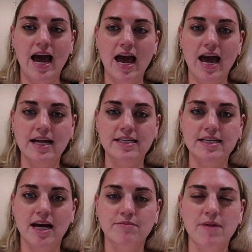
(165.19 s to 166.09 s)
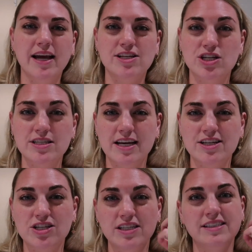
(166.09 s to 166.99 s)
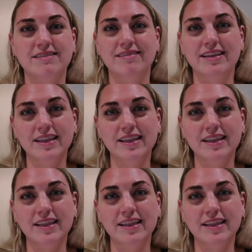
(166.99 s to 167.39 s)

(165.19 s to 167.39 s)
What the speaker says: and it just actually